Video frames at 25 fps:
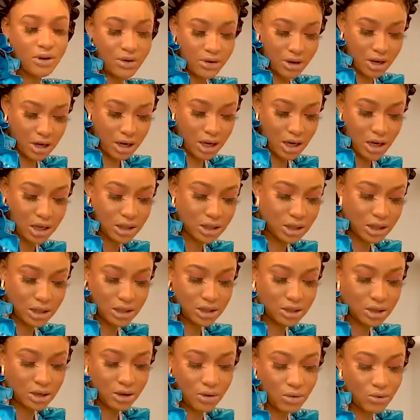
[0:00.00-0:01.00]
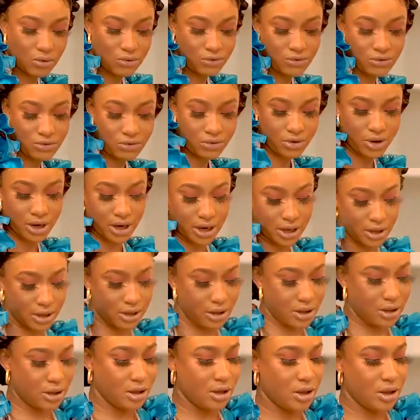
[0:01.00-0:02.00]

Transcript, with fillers: very easy to go through it.